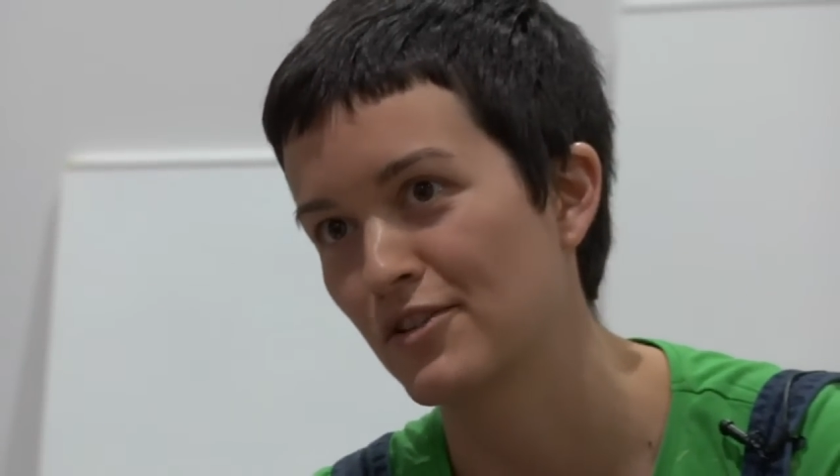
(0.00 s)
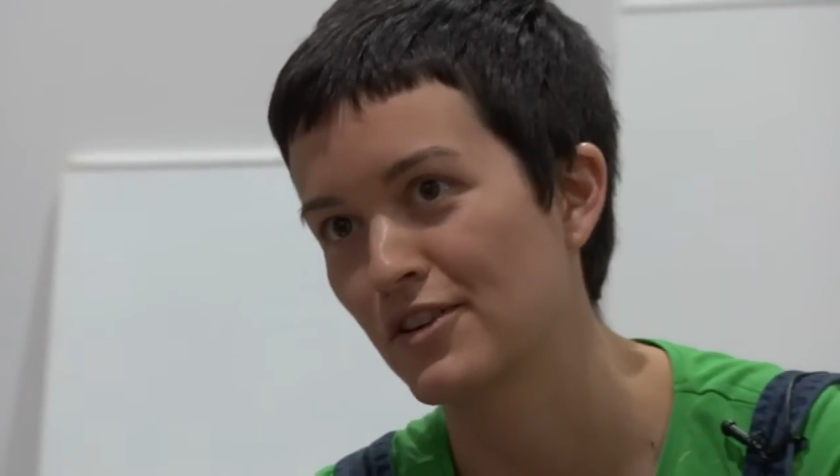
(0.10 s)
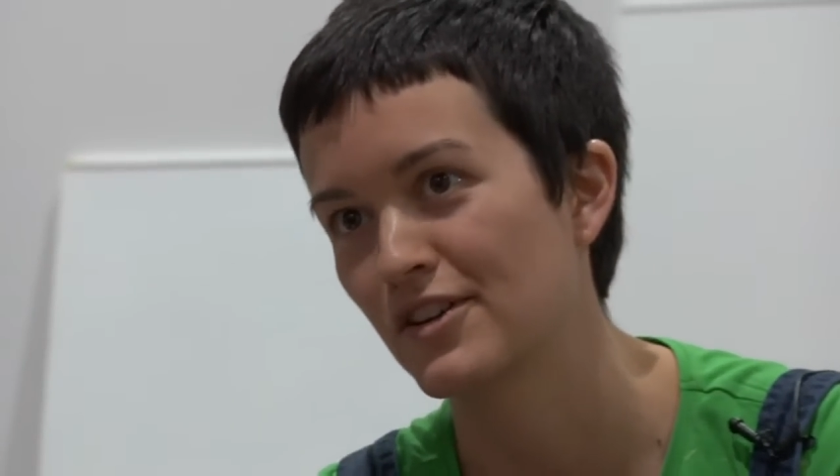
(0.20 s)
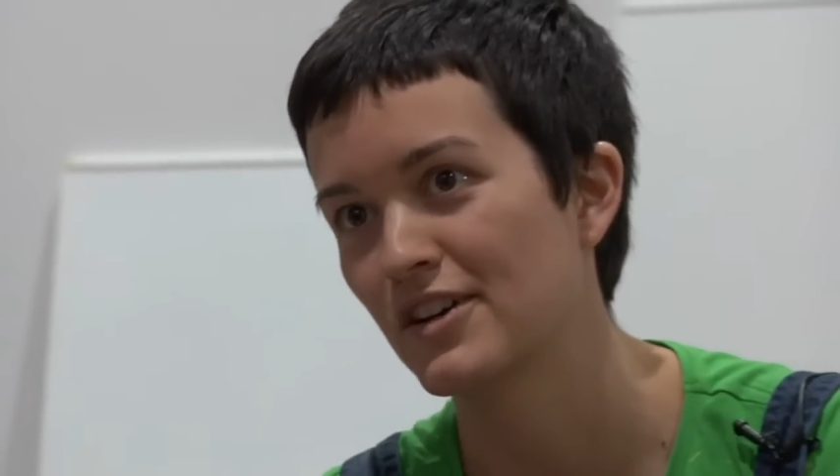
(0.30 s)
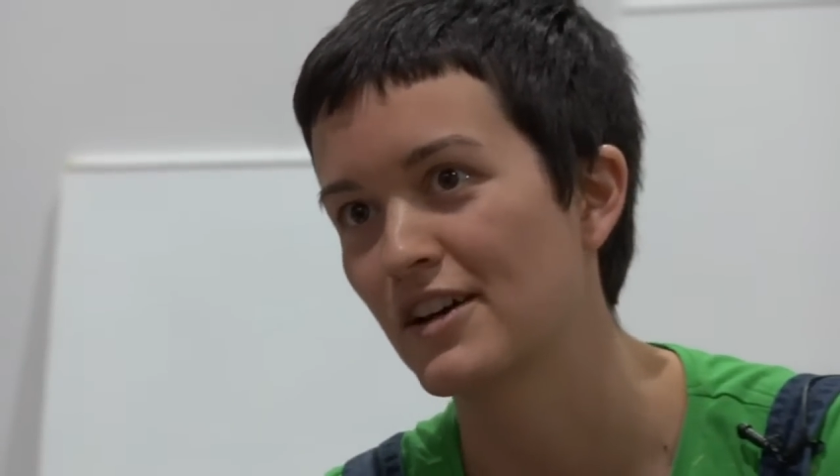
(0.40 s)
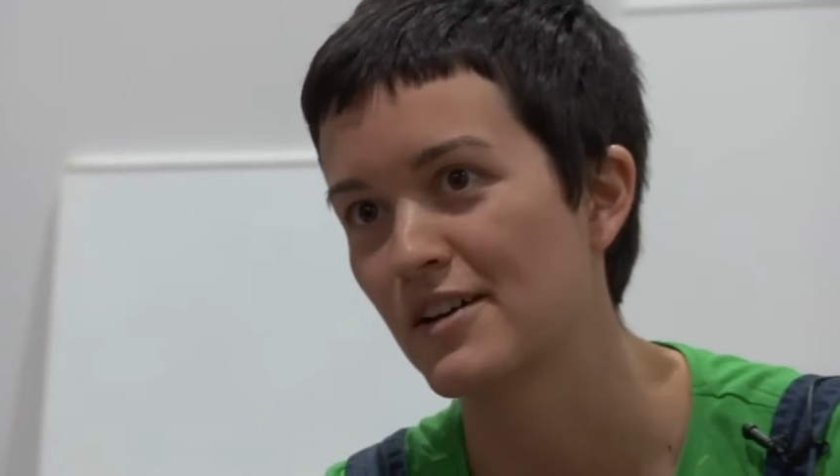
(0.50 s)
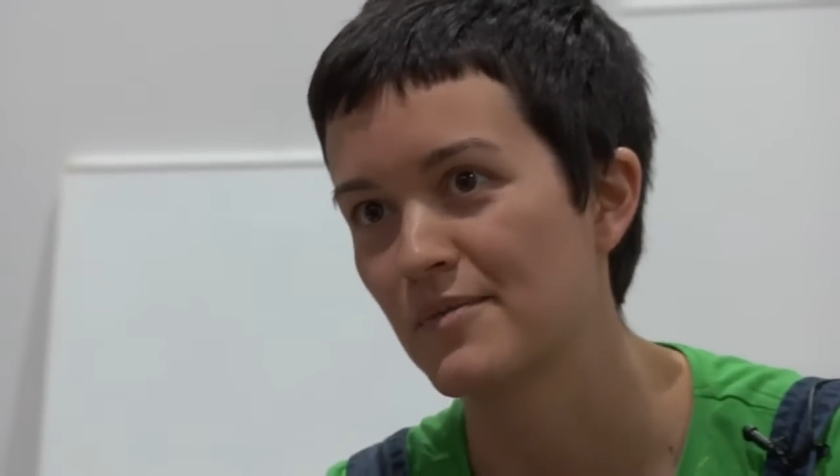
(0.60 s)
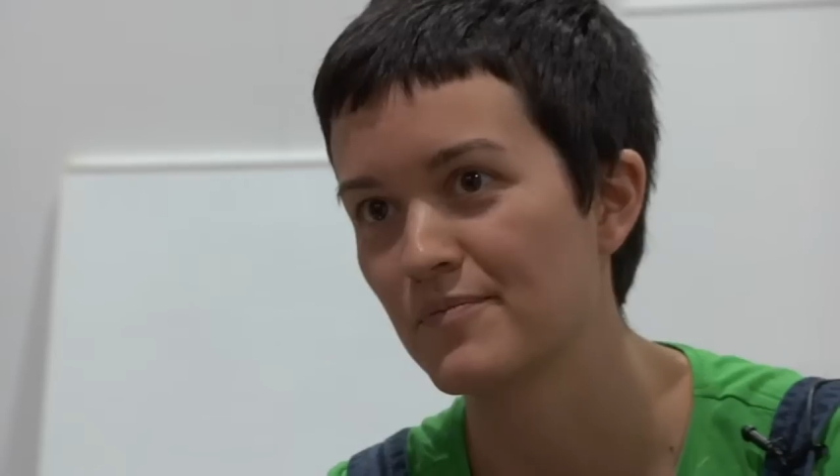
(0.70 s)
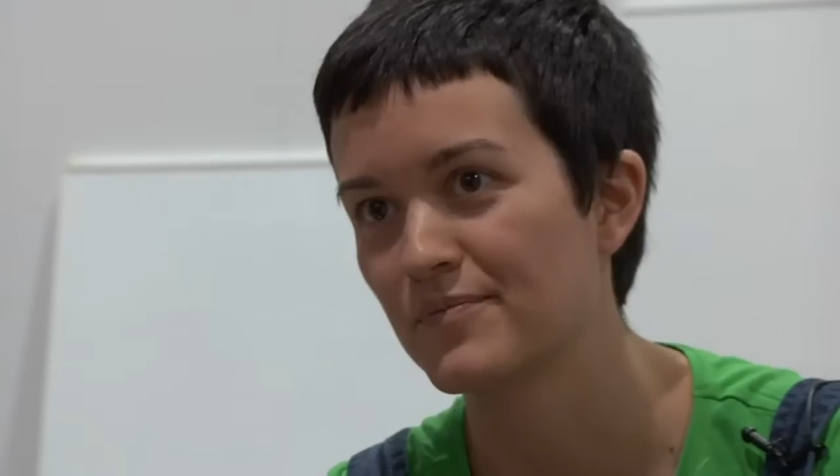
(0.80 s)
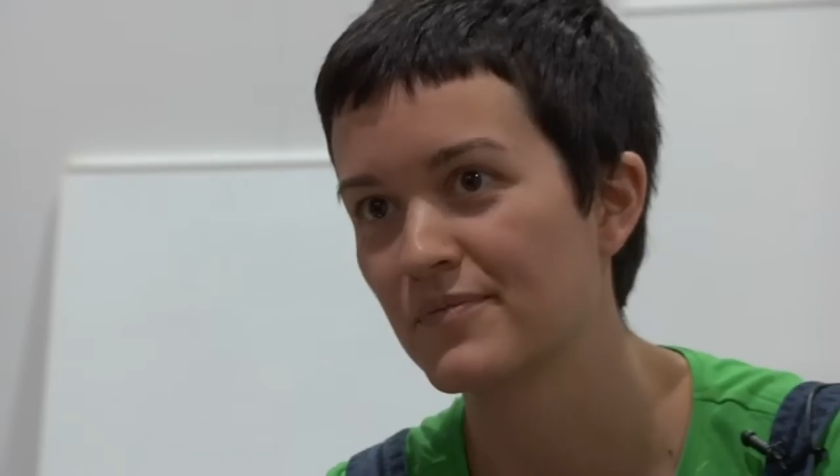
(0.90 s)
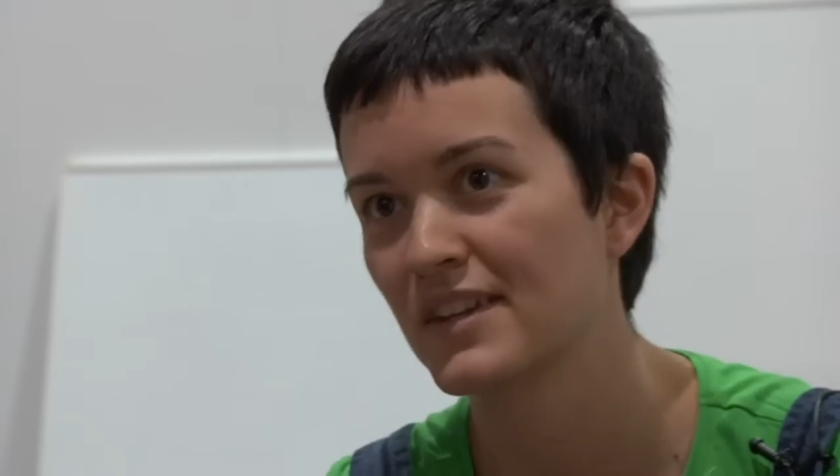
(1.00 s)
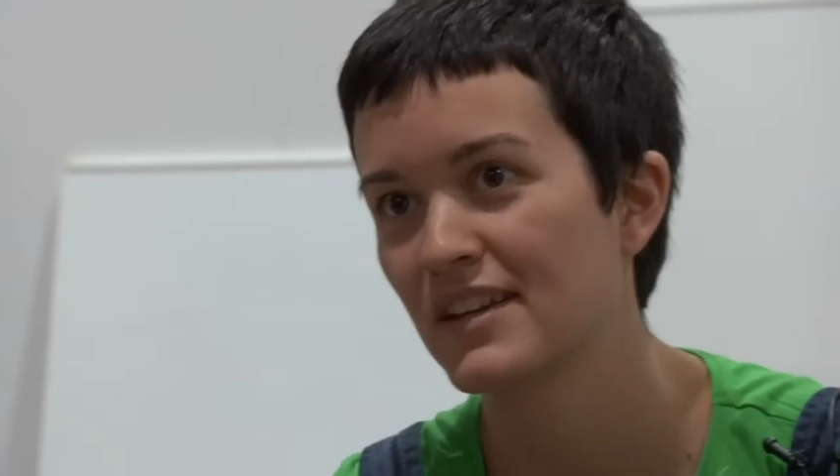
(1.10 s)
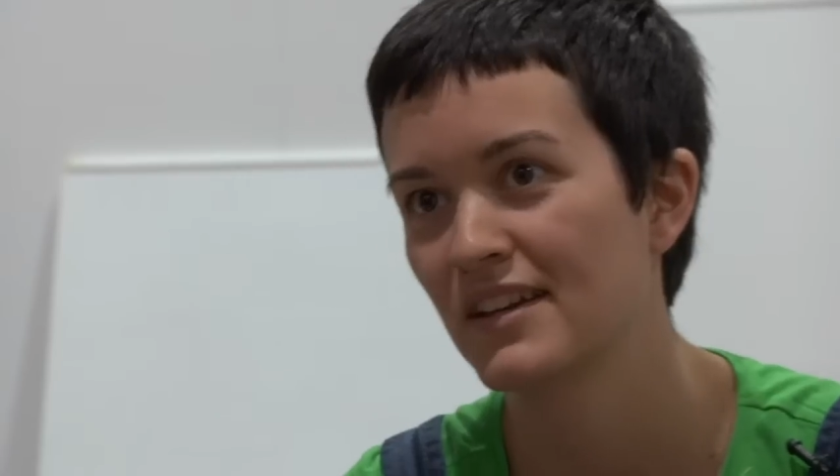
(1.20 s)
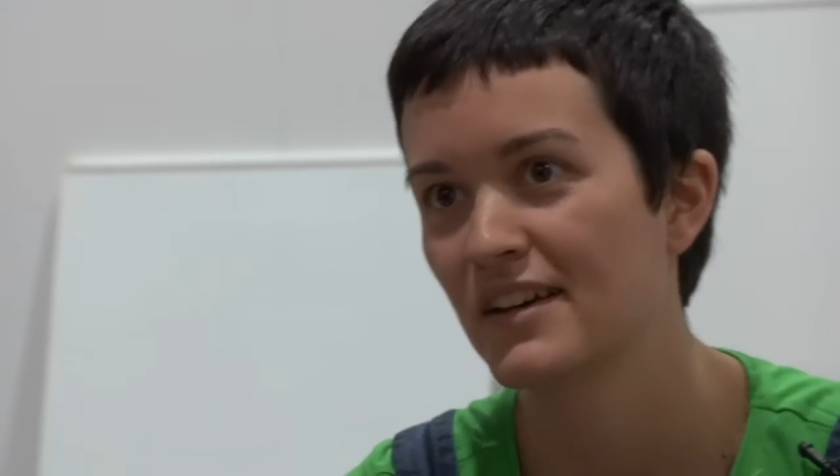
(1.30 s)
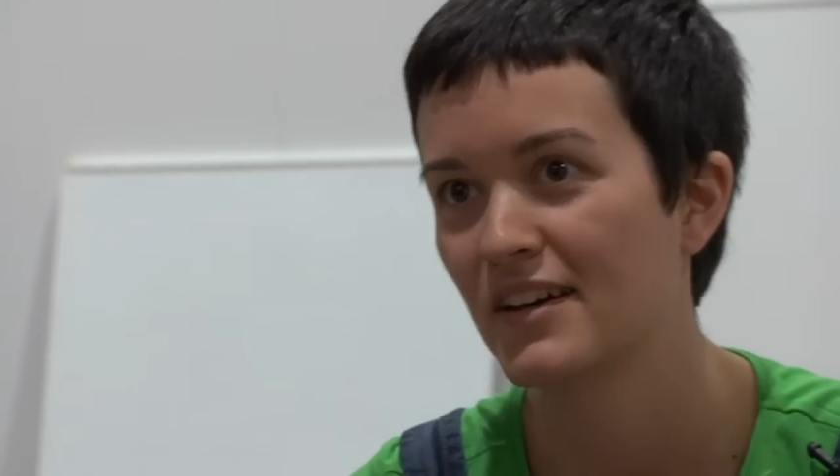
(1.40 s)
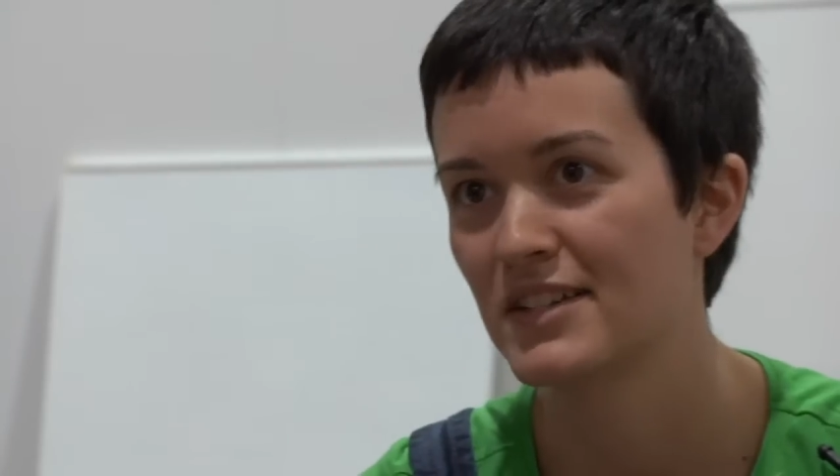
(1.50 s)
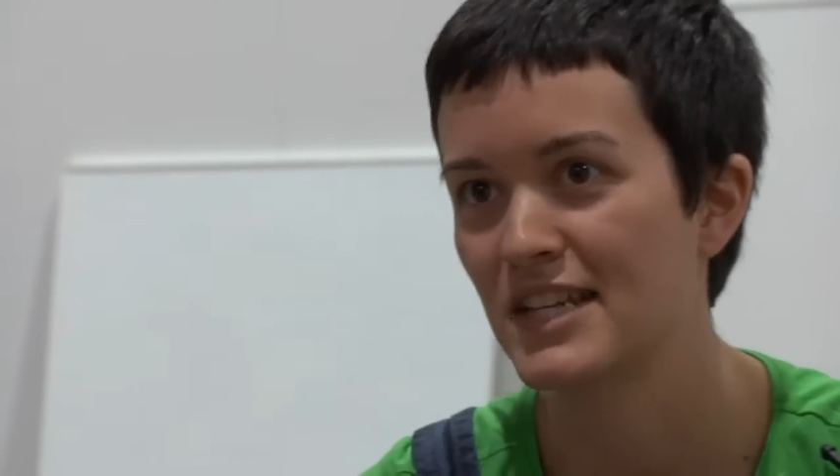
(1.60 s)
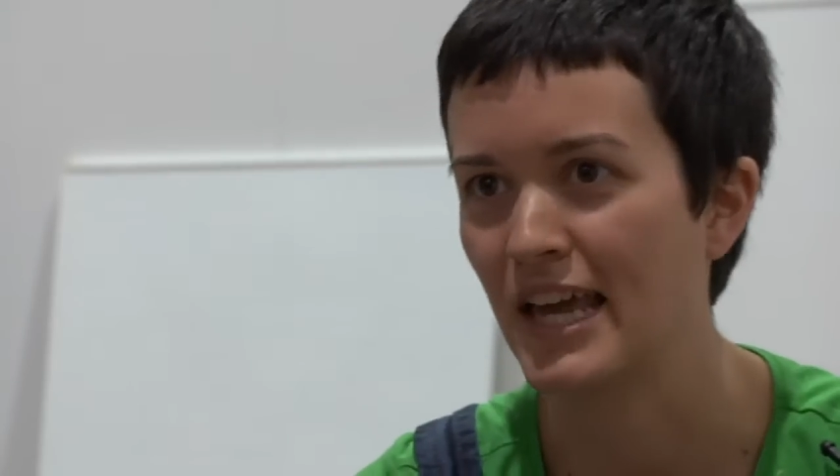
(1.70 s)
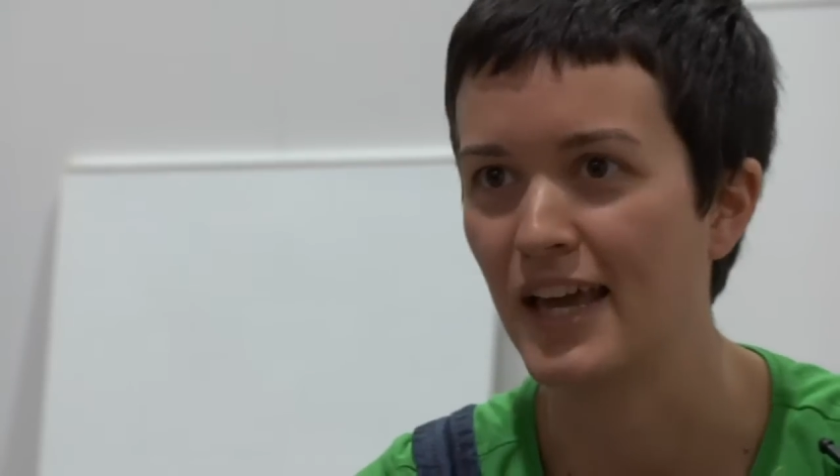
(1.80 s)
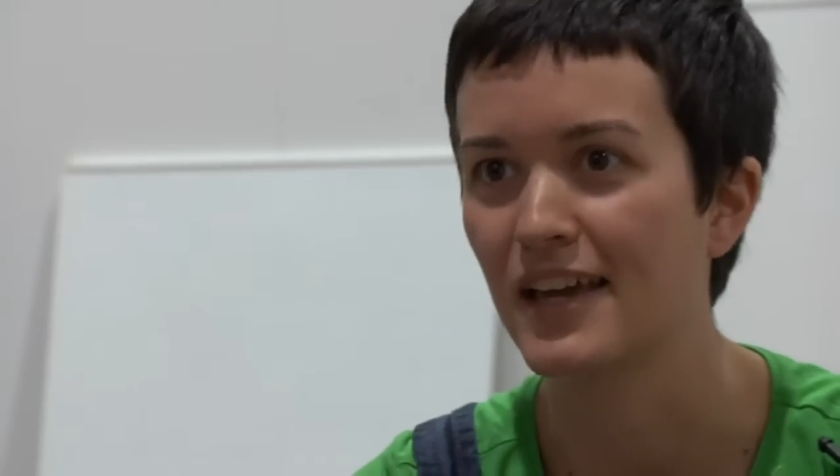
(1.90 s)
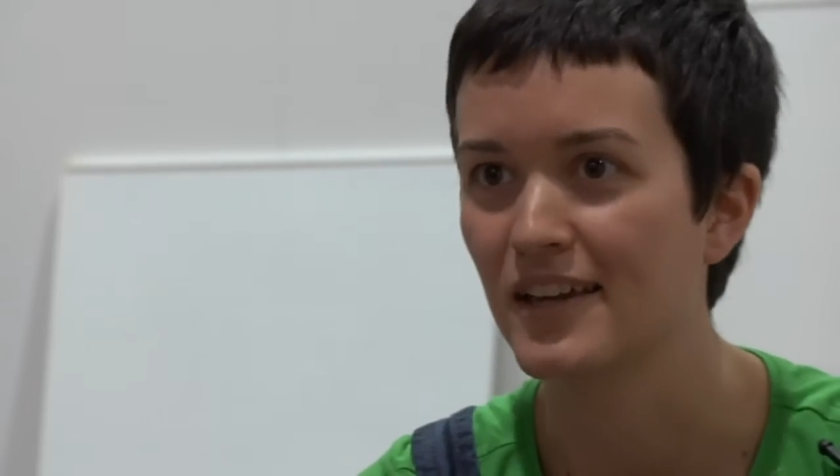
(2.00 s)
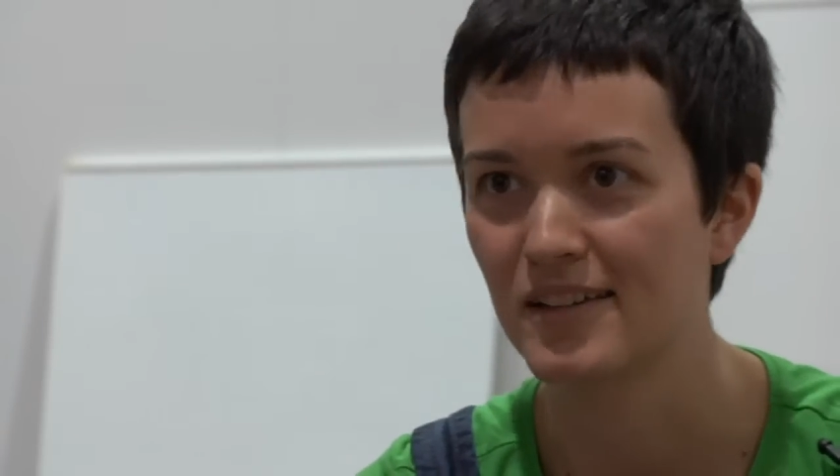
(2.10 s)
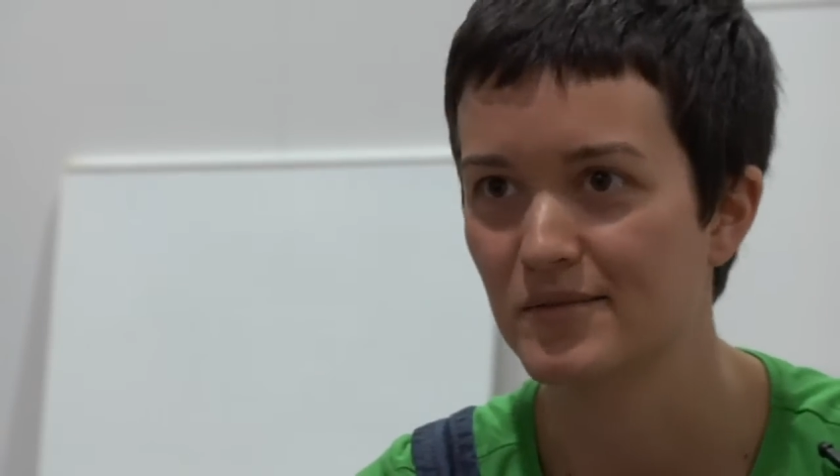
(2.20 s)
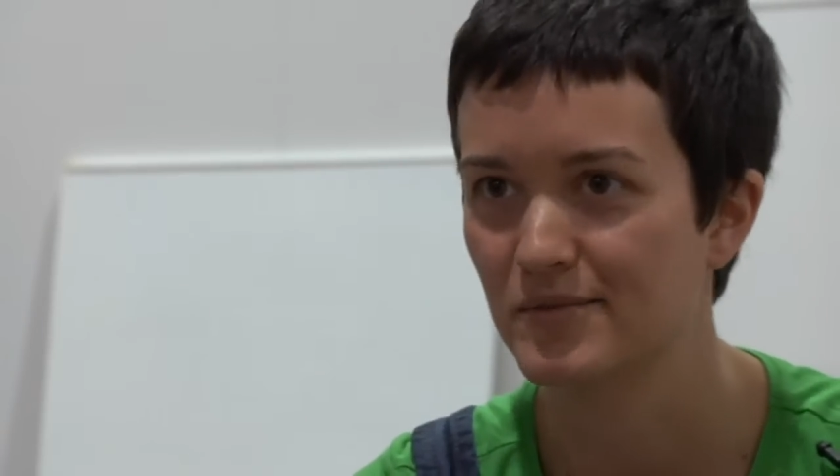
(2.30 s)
or a decay